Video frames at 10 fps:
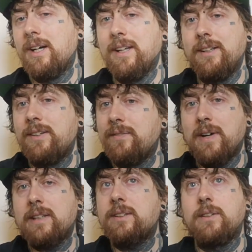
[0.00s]
And
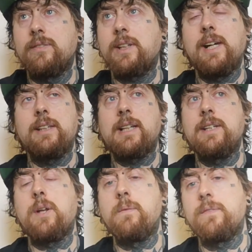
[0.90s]
that's not the case. I
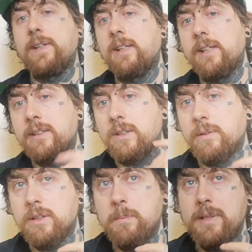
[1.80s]
don't think it's
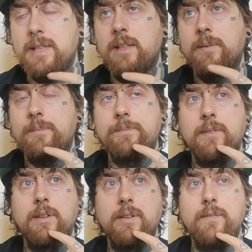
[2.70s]
going to be
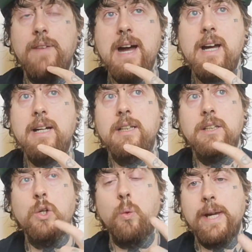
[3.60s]
that
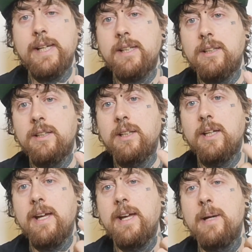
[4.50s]
quick.
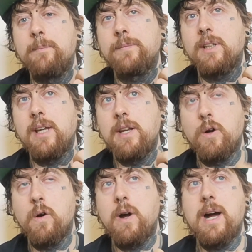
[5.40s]
And I
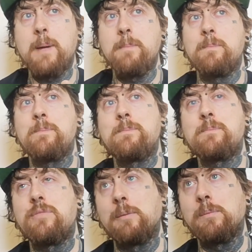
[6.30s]
know I
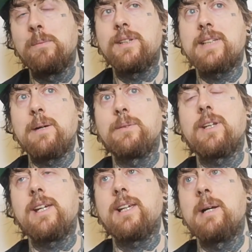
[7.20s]
probably sound
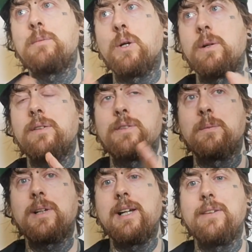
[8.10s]
like I'm going
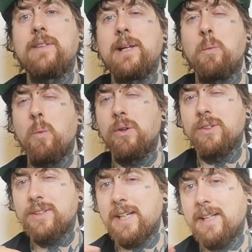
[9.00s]
from kind of like one
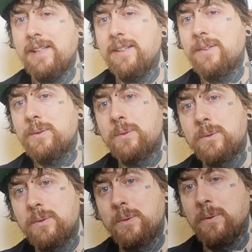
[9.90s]
side
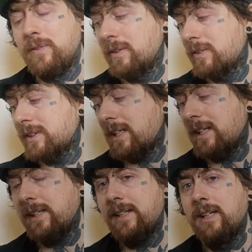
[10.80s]
to the other
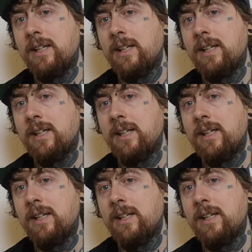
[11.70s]
side